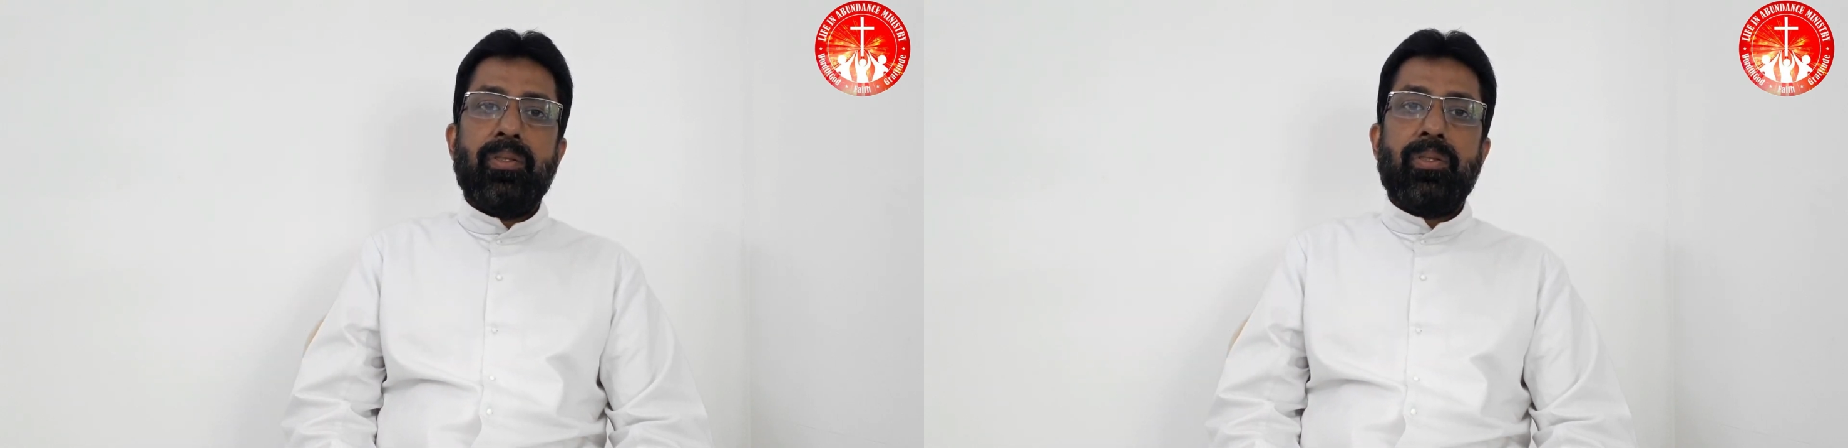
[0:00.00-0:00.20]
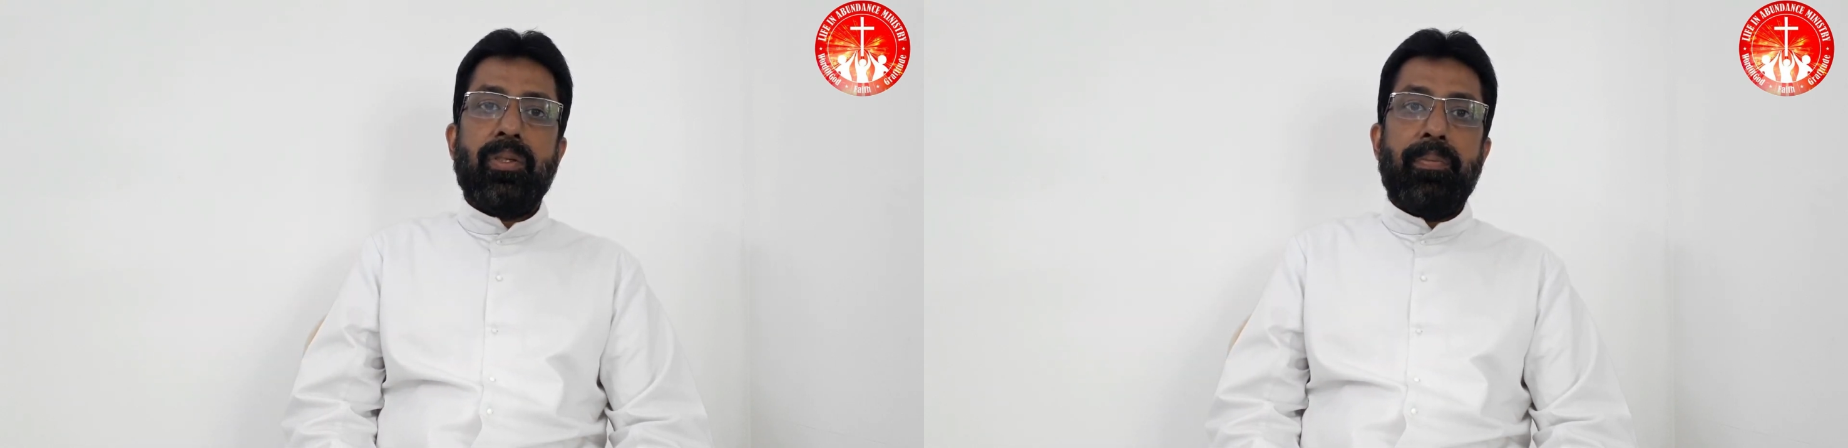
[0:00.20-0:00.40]

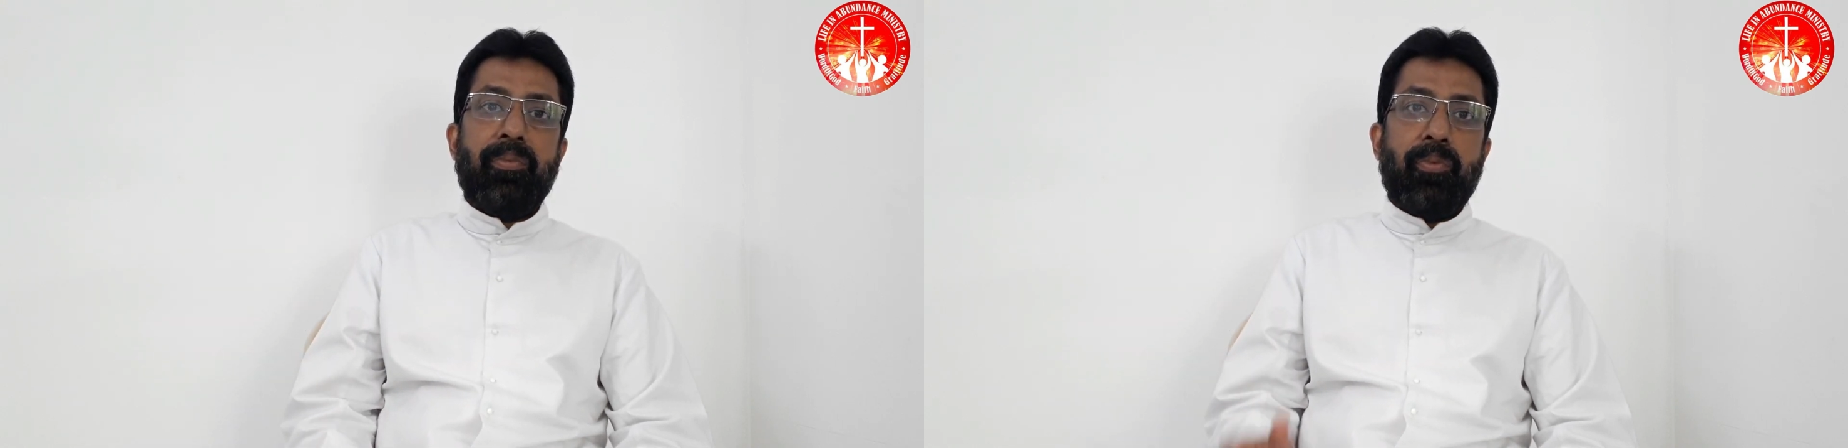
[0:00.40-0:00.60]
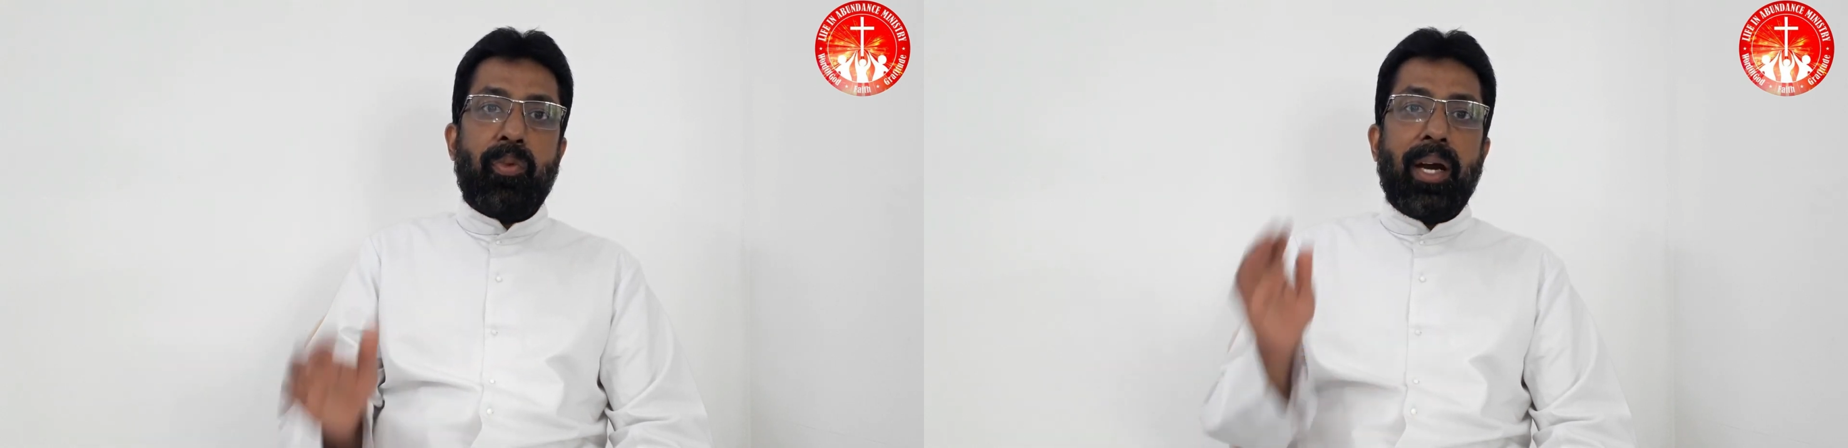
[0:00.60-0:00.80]
So
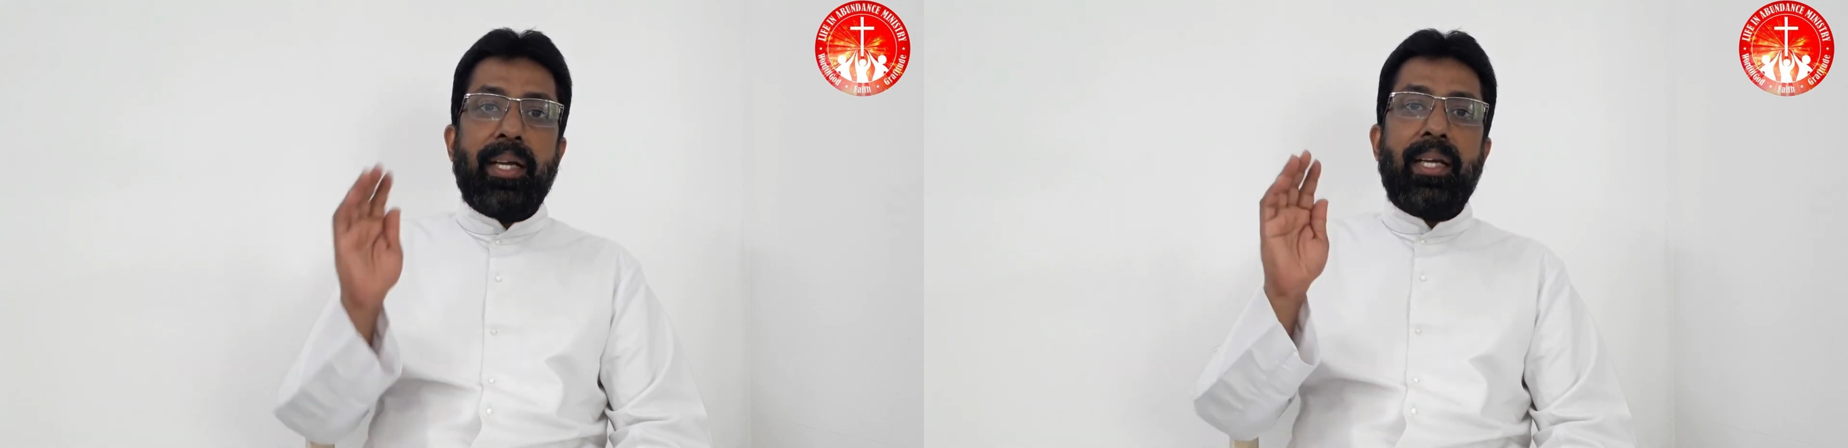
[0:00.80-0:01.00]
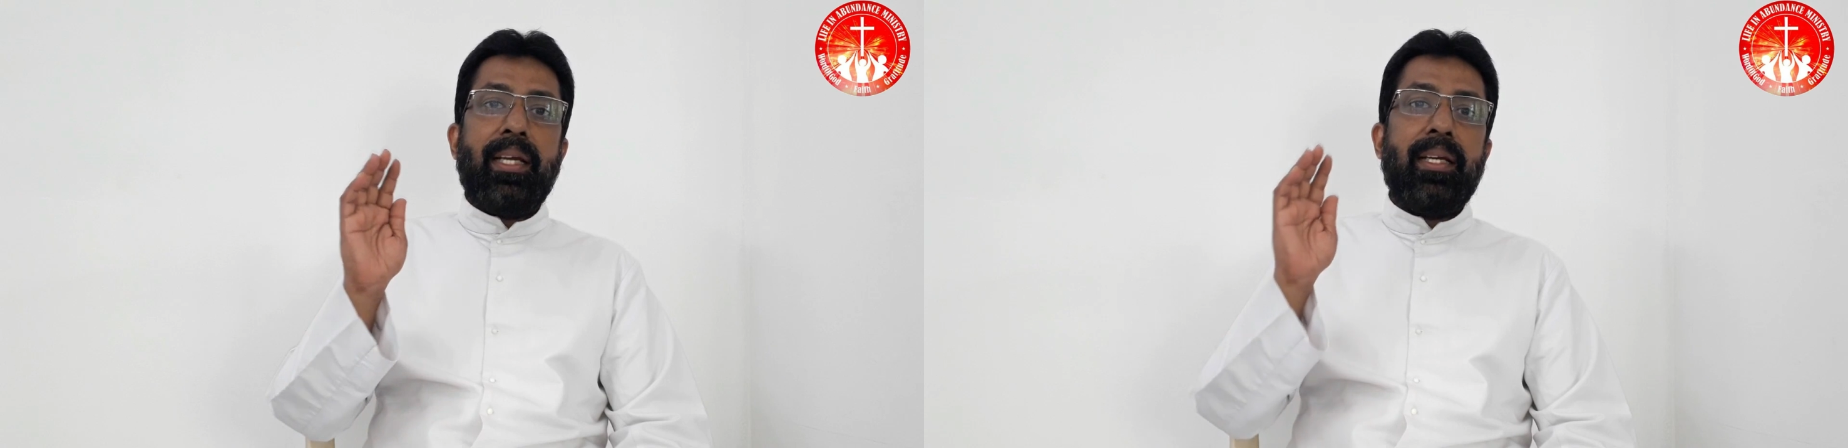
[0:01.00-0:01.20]

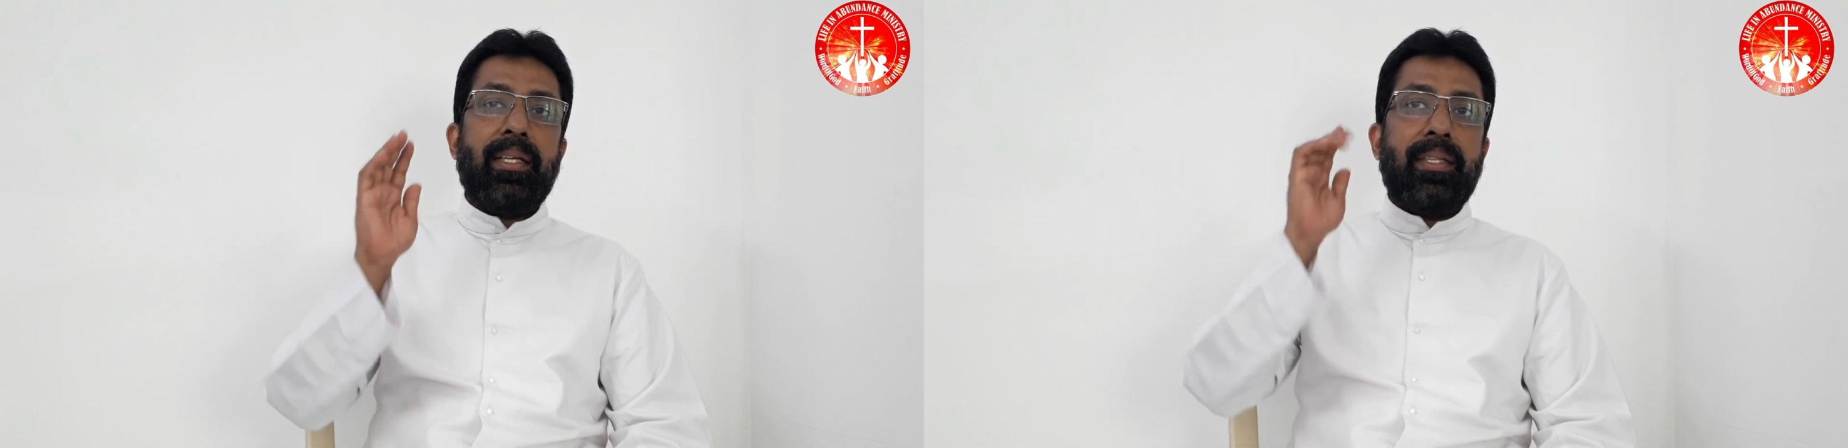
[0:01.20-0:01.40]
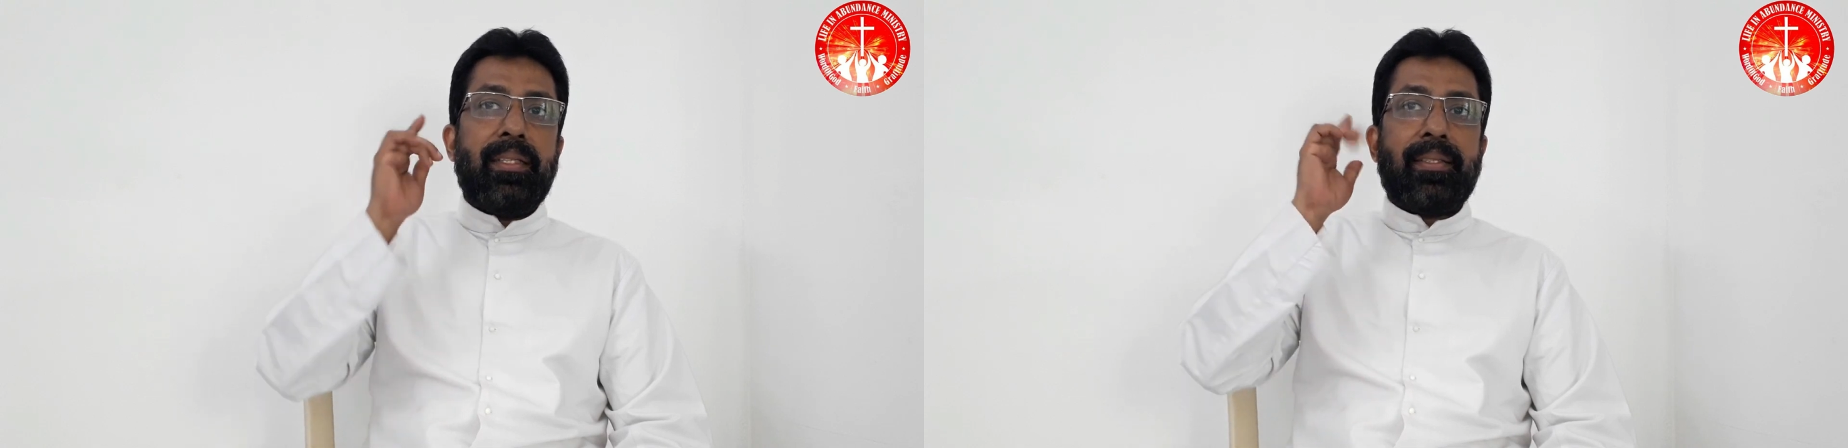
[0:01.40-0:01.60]
why
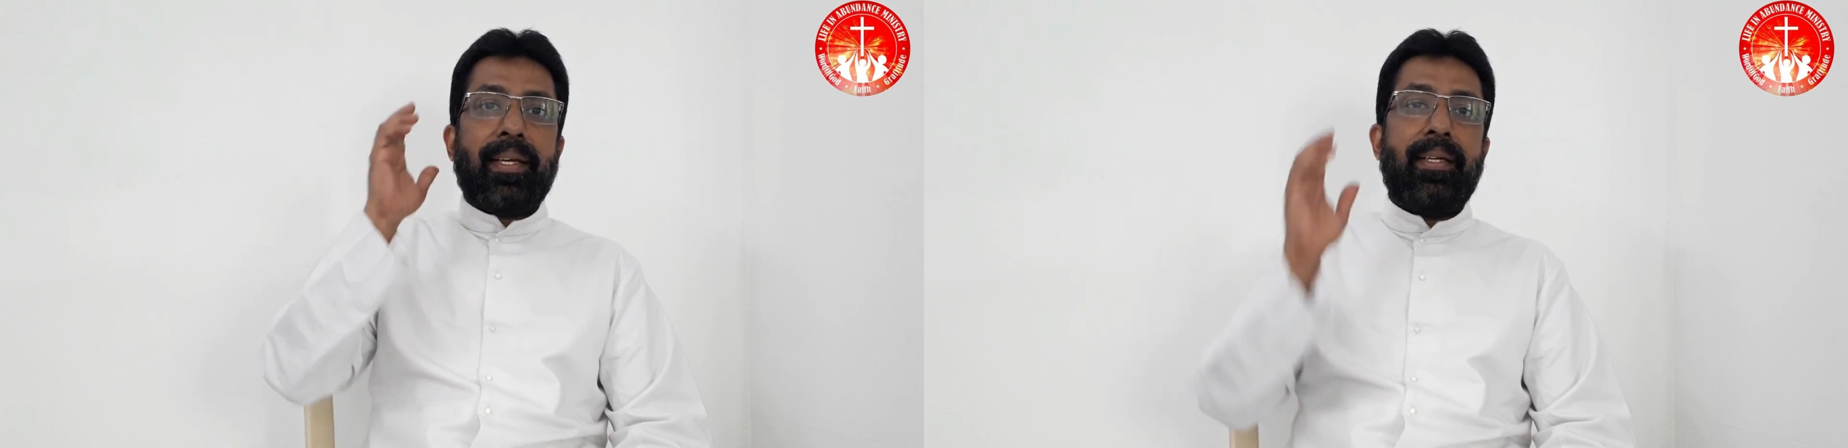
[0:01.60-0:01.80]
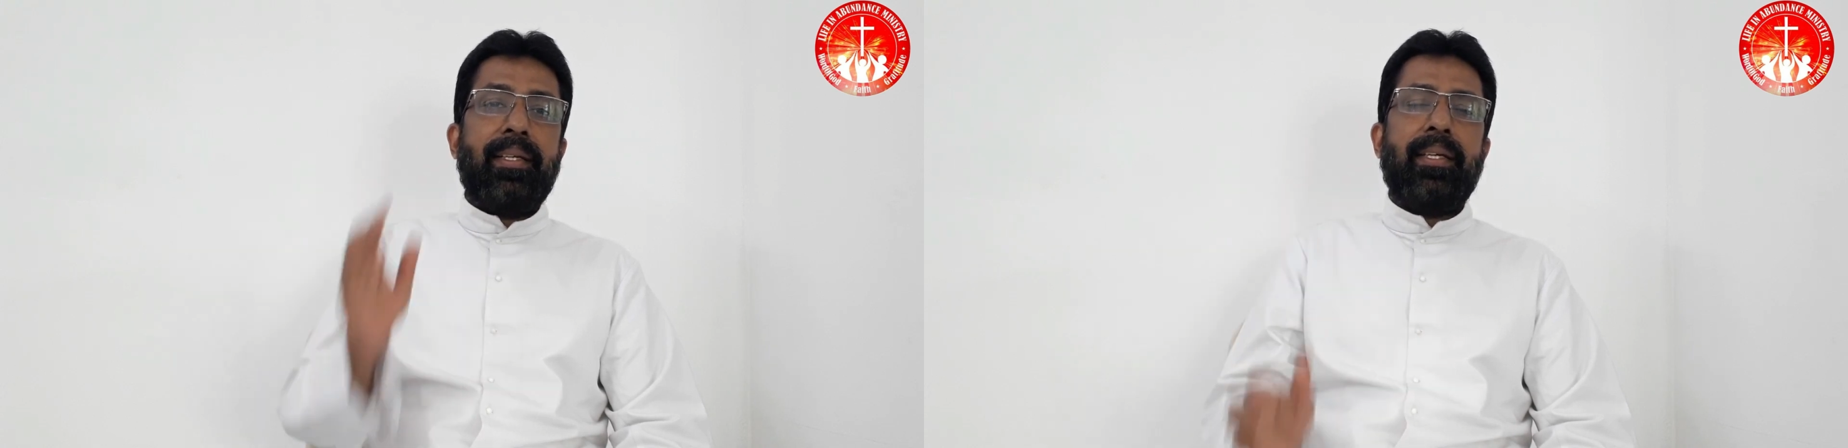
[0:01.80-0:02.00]
this
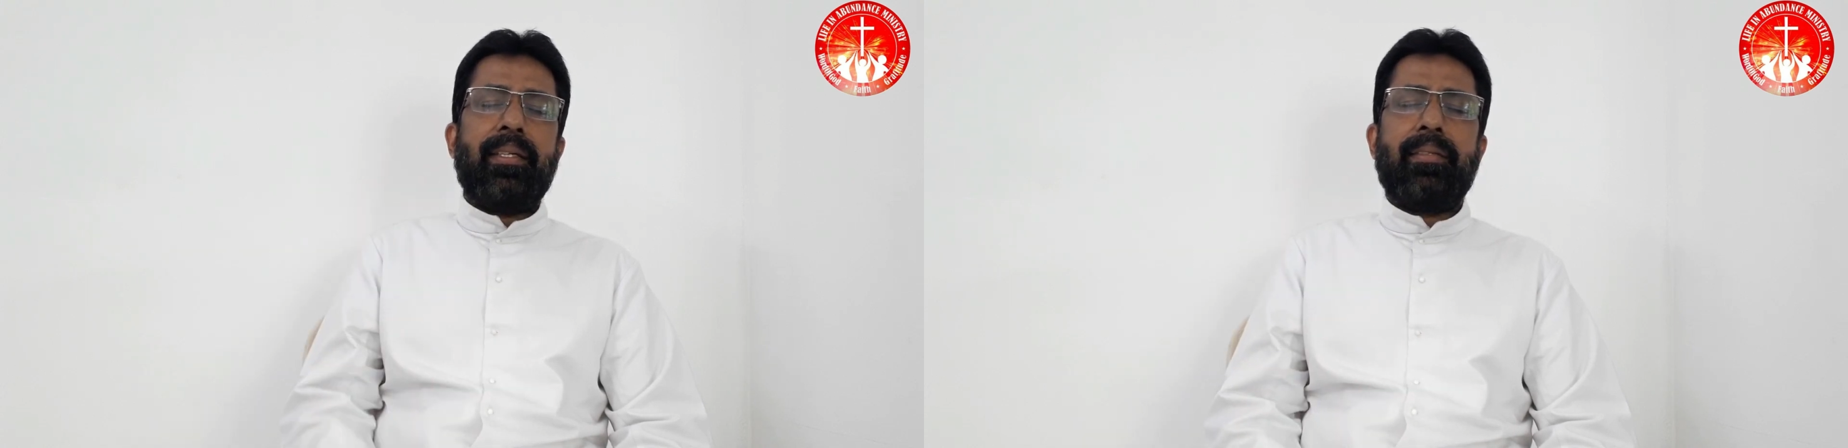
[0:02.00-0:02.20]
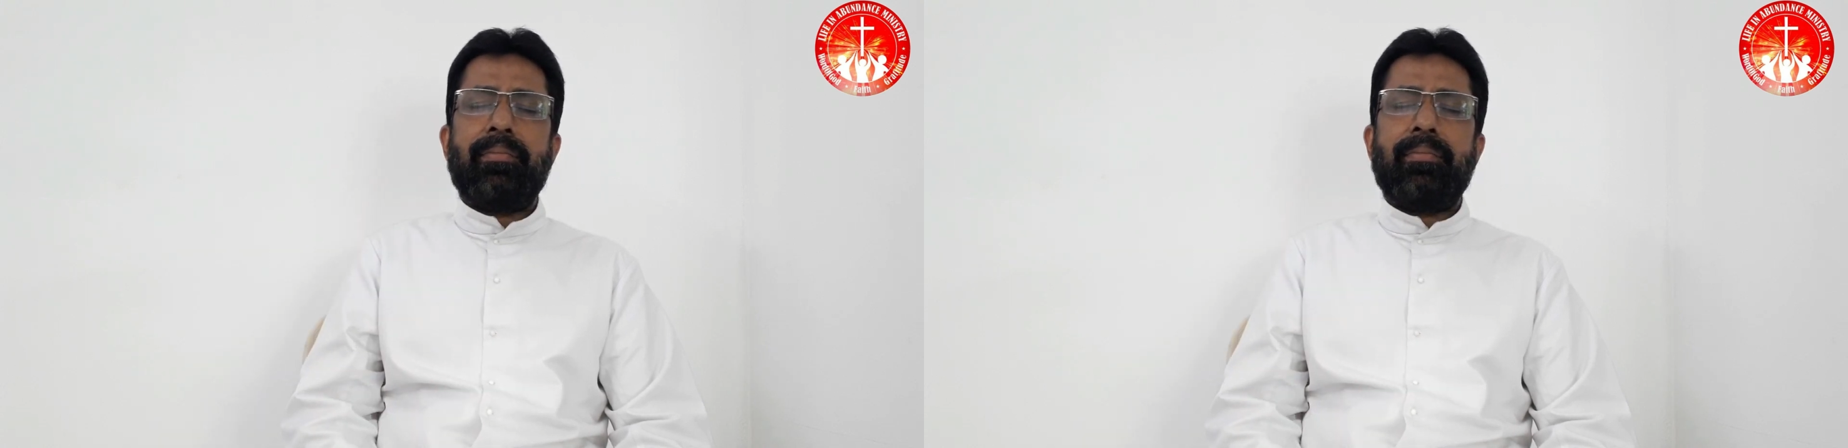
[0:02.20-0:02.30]
headache?